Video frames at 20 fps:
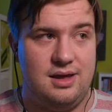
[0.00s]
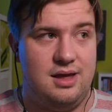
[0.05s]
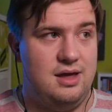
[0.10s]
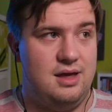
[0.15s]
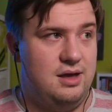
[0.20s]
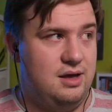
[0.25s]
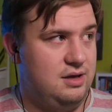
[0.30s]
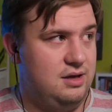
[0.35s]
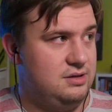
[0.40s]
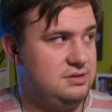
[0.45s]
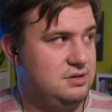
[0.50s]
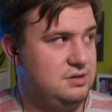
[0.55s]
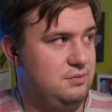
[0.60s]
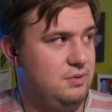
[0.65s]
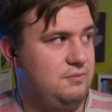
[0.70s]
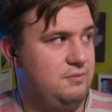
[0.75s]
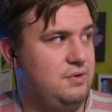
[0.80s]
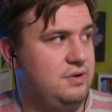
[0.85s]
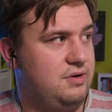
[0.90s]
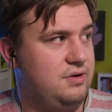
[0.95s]
So what
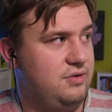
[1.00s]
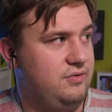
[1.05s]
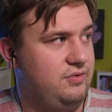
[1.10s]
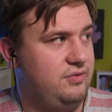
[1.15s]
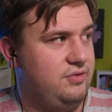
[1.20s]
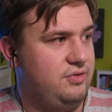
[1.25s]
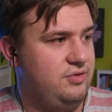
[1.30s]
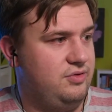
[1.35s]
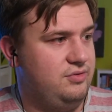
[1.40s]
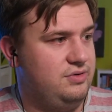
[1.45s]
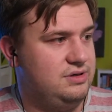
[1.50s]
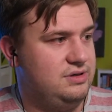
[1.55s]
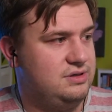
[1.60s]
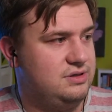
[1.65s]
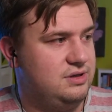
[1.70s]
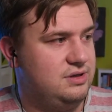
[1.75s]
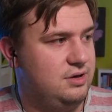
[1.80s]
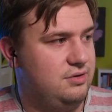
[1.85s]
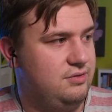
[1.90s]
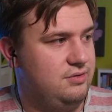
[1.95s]
we're going to do is
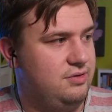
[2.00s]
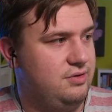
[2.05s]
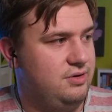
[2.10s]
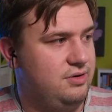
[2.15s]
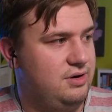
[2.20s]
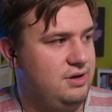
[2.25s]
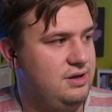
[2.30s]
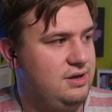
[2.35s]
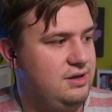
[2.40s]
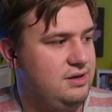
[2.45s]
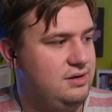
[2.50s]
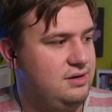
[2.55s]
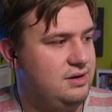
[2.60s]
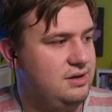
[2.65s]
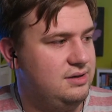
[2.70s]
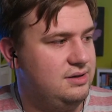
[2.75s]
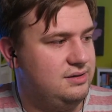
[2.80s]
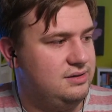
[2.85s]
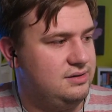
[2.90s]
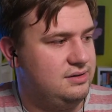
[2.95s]
go on here
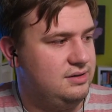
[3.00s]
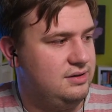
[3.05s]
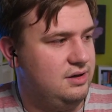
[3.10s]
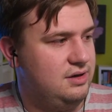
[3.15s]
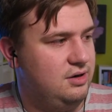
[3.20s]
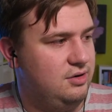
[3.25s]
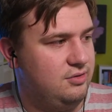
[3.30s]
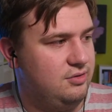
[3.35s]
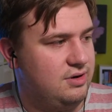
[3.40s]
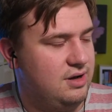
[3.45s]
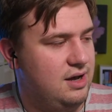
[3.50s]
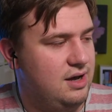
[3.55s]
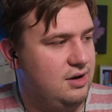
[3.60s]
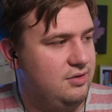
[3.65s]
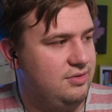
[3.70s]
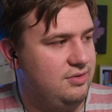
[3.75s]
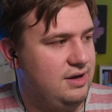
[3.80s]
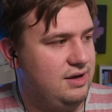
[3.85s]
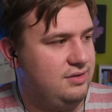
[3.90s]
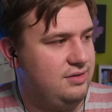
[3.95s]
and look how
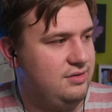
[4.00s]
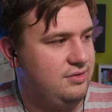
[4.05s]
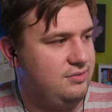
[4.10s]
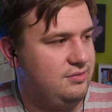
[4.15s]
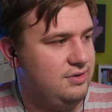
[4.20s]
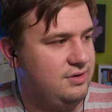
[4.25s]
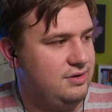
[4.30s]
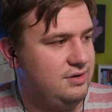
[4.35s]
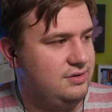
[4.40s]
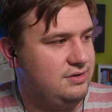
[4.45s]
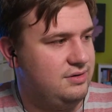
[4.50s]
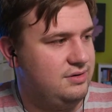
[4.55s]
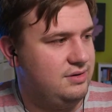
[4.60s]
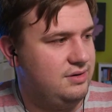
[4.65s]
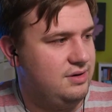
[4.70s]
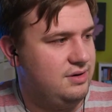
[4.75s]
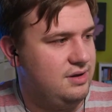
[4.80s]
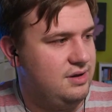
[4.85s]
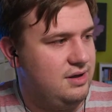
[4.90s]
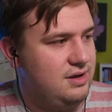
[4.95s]
they do it.
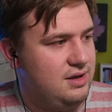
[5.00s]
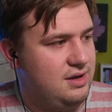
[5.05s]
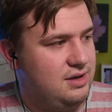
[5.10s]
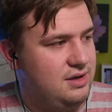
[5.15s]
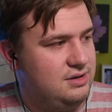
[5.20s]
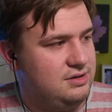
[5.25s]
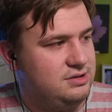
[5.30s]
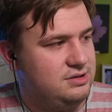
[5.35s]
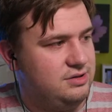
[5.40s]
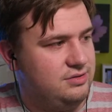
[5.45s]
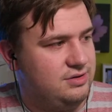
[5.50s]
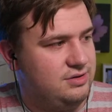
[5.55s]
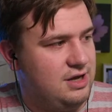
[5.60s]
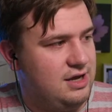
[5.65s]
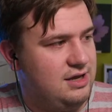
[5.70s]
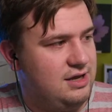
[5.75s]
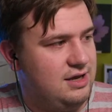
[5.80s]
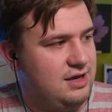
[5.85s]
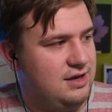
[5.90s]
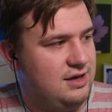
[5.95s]
So they
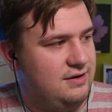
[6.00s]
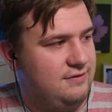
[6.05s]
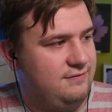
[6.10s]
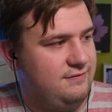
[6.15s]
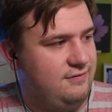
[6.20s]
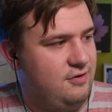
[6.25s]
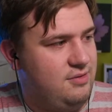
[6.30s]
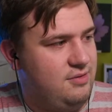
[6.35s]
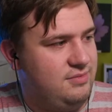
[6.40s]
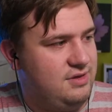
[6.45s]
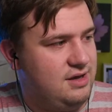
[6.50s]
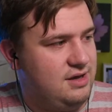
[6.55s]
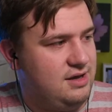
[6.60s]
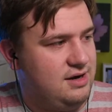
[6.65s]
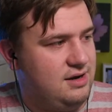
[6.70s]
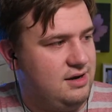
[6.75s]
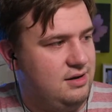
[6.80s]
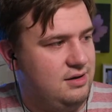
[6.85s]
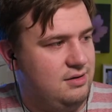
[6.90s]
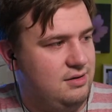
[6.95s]
have form data.